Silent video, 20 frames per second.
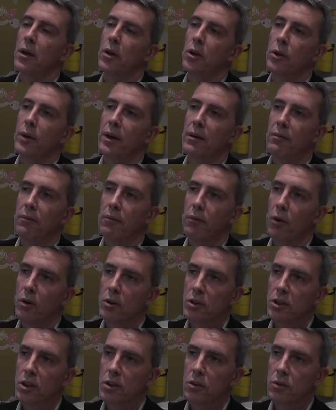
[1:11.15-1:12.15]
You have
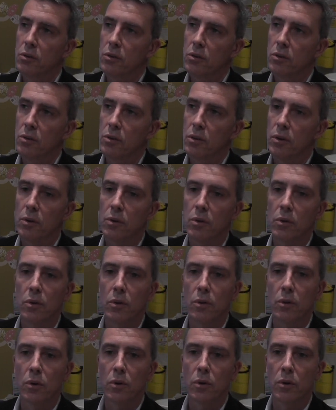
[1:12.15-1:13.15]
logical
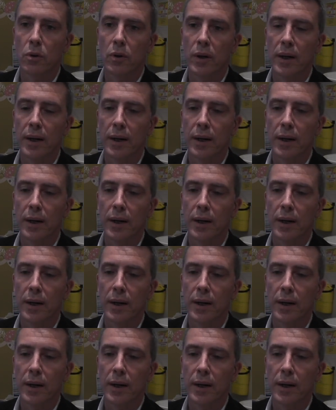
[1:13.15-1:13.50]
or